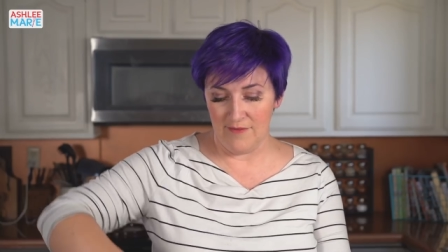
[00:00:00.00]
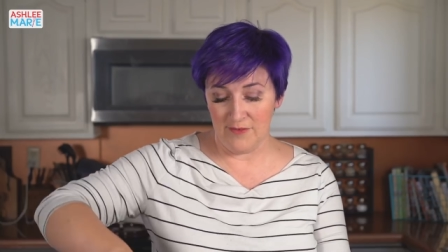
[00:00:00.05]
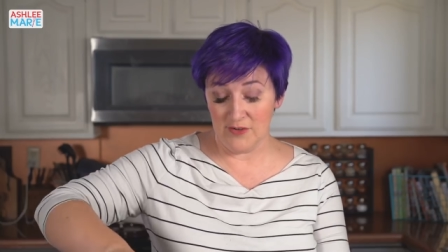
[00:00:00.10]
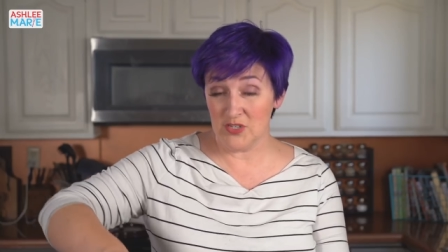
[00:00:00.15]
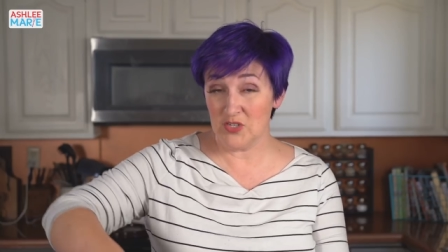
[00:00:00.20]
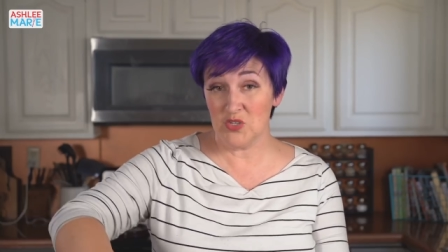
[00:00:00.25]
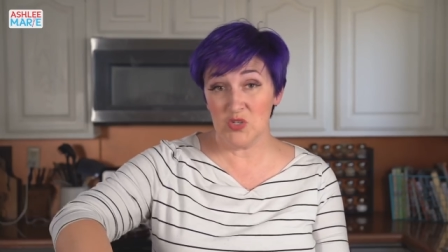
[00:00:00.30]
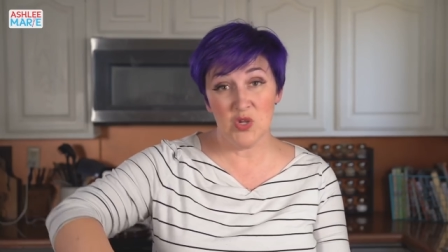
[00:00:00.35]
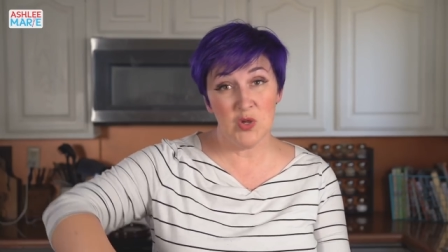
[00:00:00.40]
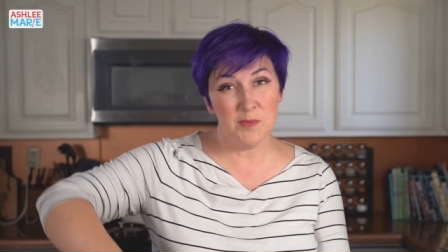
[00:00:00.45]

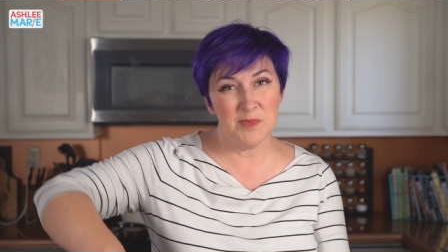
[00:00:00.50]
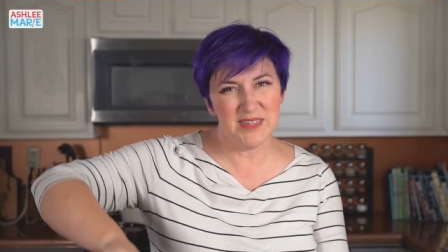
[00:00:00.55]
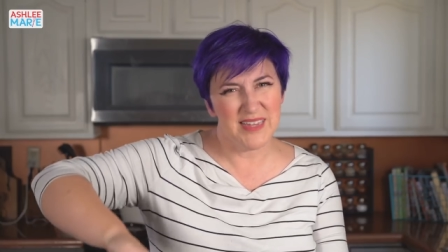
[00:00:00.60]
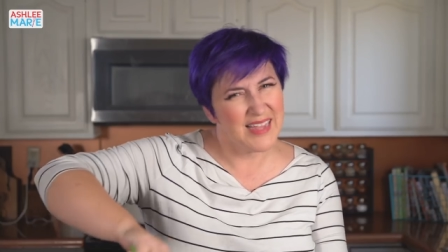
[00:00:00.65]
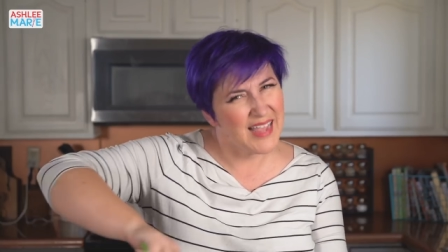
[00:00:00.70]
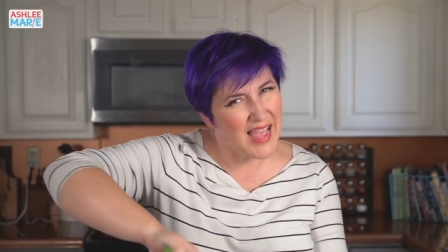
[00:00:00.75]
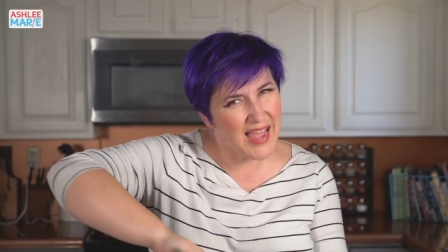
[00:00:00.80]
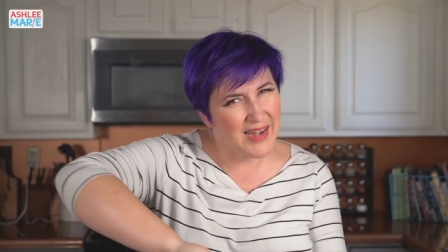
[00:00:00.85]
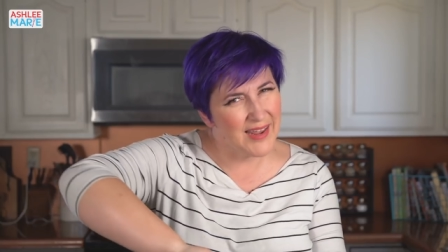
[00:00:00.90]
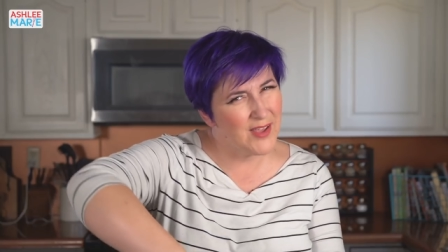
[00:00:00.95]
soups, I
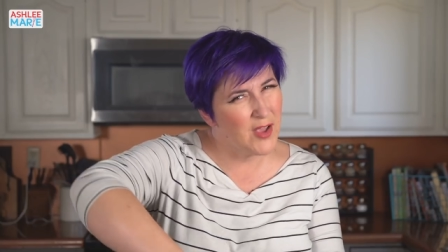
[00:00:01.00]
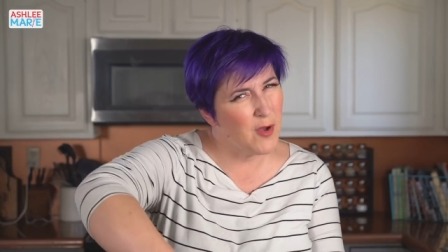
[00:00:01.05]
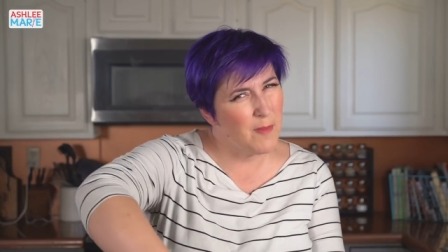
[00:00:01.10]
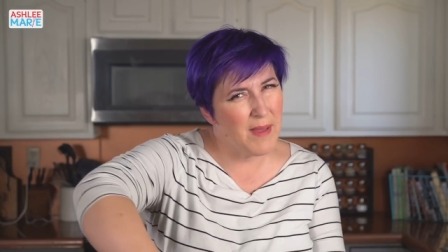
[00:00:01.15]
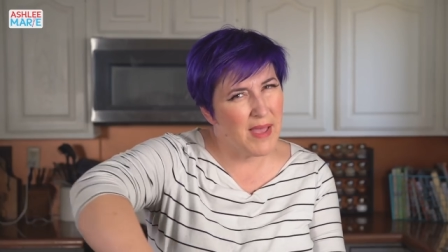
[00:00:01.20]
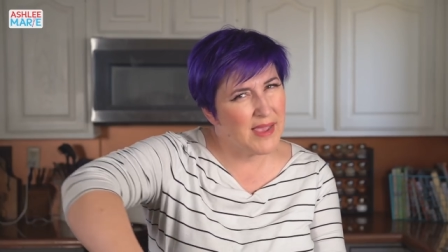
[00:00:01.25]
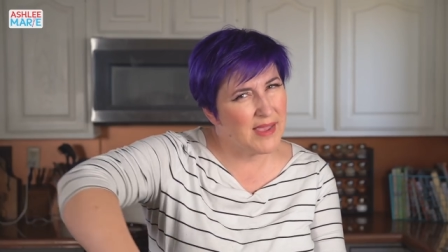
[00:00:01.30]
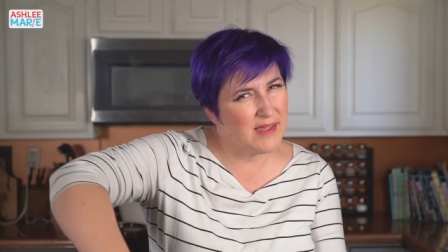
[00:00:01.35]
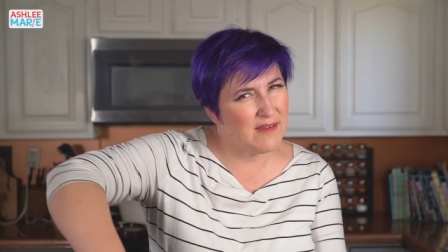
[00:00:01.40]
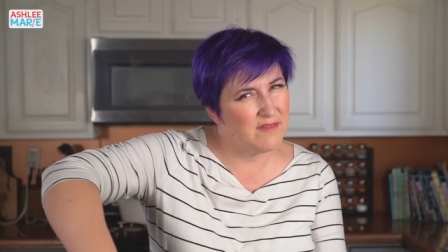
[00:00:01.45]
kind of go
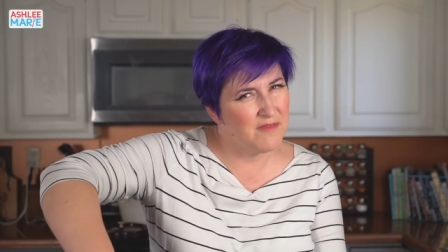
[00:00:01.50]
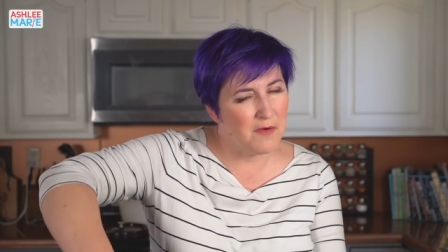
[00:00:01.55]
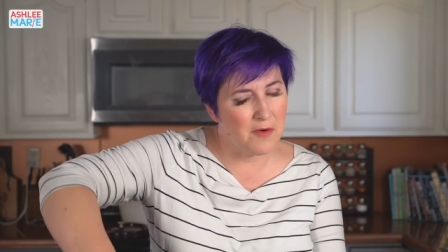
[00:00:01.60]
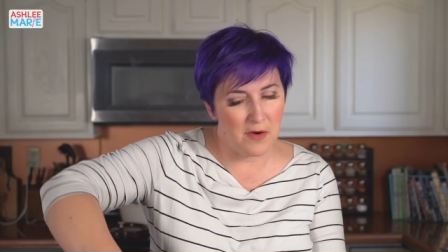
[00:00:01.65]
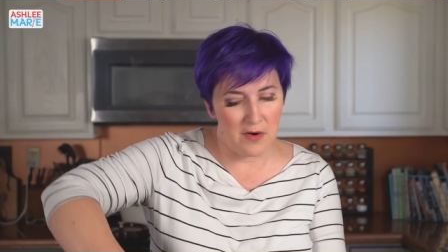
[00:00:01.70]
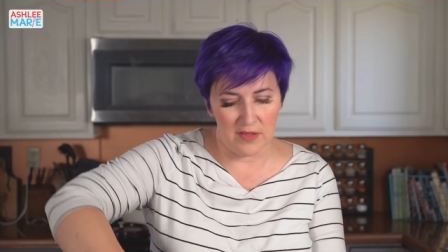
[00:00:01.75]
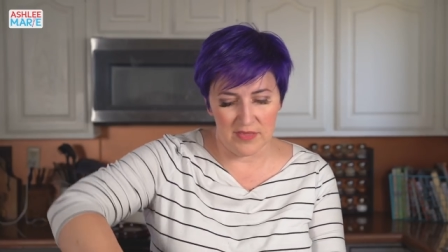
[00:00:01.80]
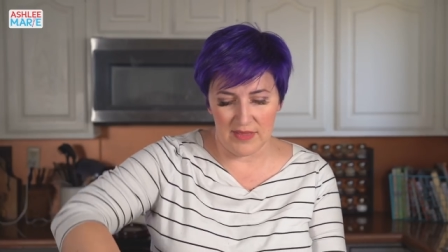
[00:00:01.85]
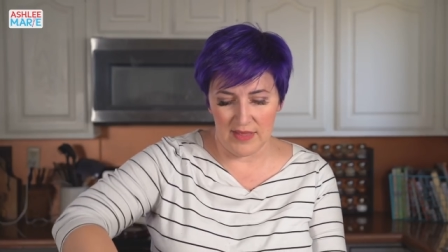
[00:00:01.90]
back and forth.